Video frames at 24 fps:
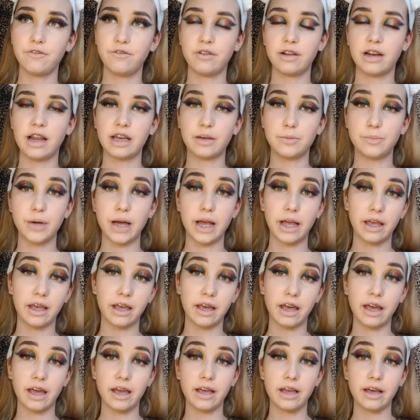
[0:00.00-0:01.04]
of feel like a
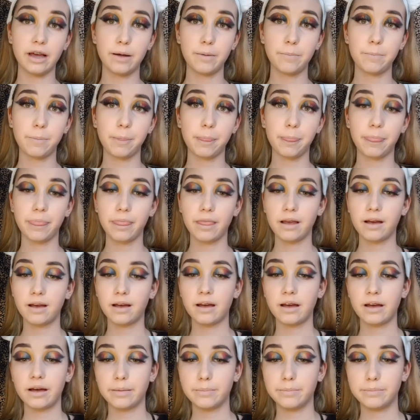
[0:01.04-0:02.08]
pancake,
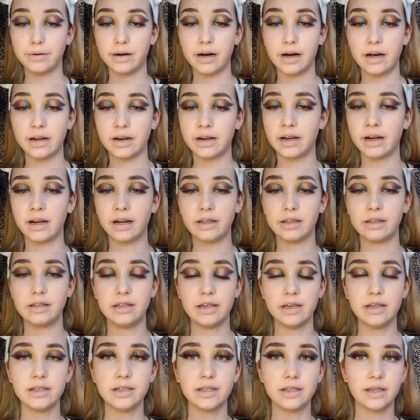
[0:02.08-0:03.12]
but
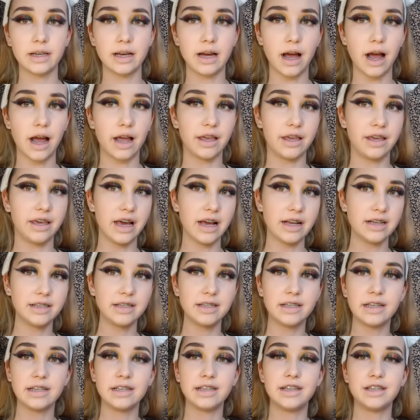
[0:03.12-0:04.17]
this, I guess
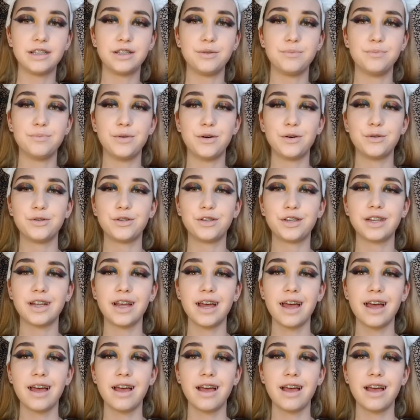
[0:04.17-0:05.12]
this is the most